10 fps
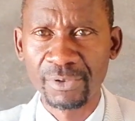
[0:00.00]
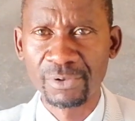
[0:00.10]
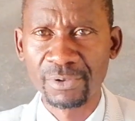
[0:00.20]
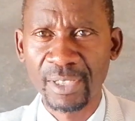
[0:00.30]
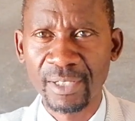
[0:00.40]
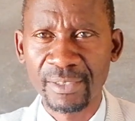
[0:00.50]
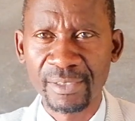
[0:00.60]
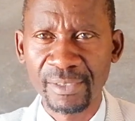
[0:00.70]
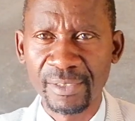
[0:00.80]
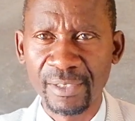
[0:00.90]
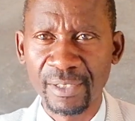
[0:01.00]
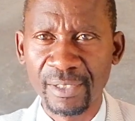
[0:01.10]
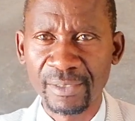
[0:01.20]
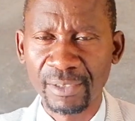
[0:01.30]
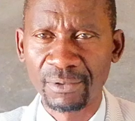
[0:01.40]
junior and senior
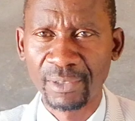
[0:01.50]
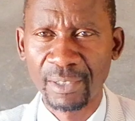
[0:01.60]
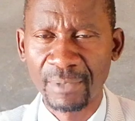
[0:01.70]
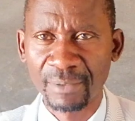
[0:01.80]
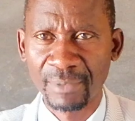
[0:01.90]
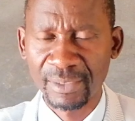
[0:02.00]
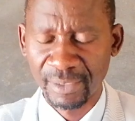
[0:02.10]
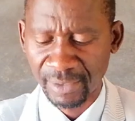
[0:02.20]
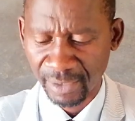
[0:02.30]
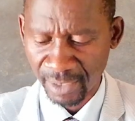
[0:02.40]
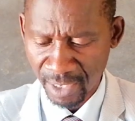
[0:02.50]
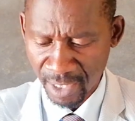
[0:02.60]
secondary mathematics.